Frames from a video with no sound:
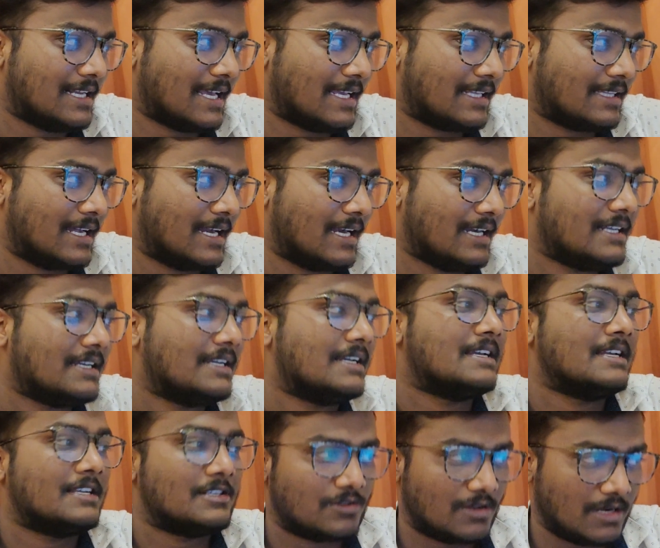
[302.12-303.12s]
like that
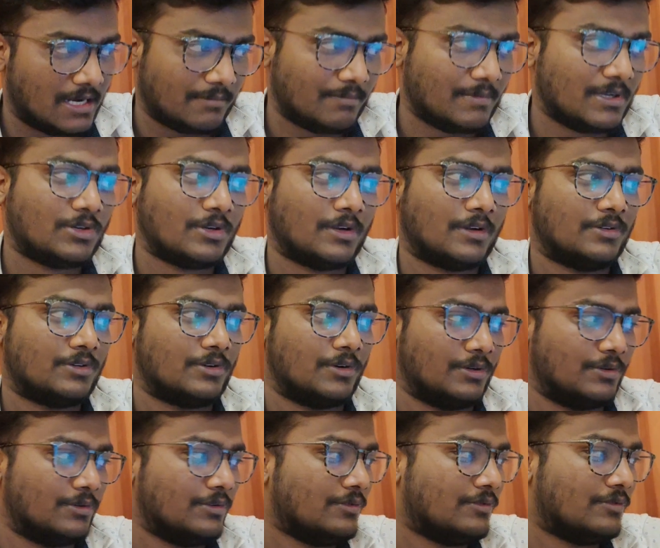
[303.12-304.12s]
so let me sh show
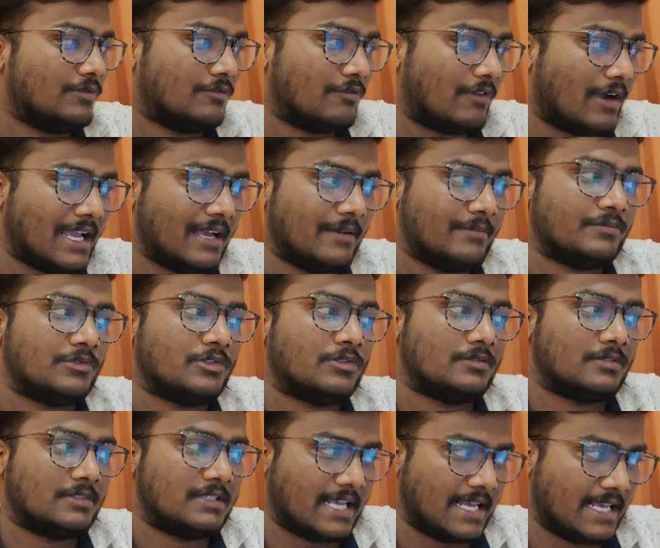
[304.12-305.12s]
you why i'm
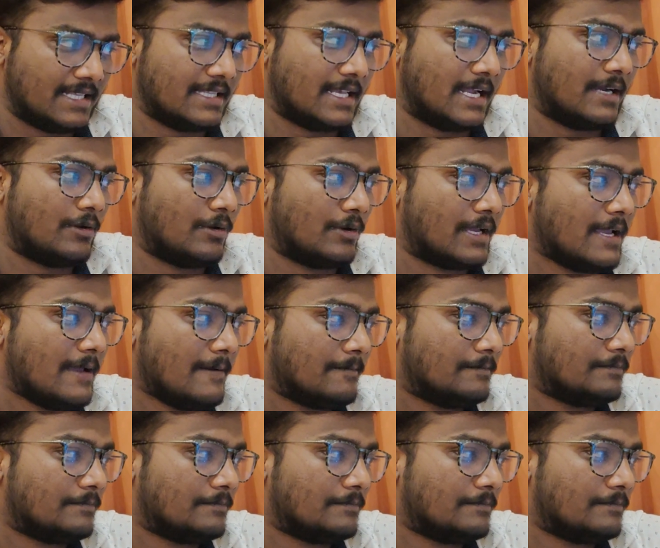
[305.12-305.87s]
saying that okay